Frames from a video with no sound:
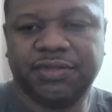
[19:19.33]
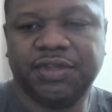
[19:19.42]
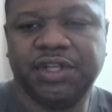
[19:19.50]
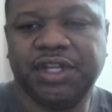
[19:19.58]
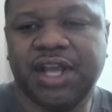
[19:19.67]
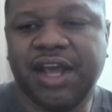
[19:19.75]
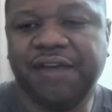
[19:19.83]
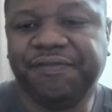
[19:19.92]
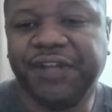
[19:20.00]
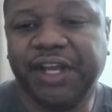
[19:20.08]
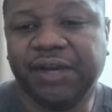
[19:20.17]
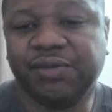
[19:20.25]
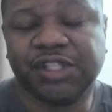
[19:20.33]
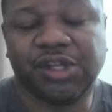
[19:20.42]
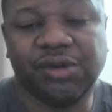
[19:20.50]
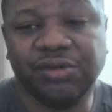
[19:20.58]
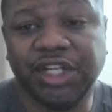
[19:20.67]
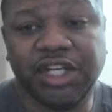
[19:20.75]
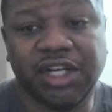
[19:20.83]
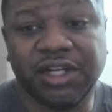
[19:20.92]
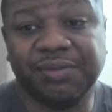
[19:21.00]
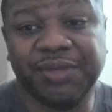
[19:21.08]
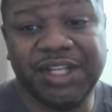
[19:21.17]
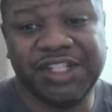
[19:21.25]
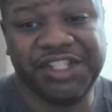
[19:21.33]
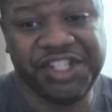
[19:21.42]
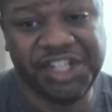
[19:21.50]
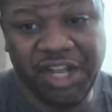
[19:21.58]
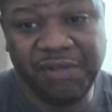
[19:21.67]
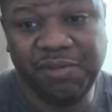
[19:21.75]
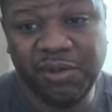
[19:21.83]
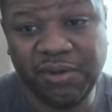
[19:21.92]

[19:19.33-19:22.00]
And Affleck was only going to be in shape